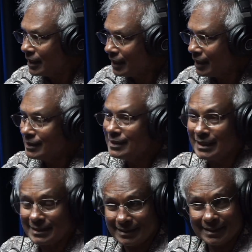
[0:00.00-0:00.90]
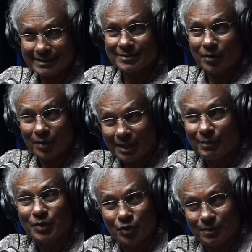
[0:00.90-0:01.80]
I think he's talking
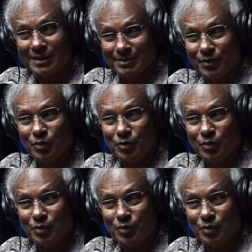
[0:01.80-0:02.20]
about human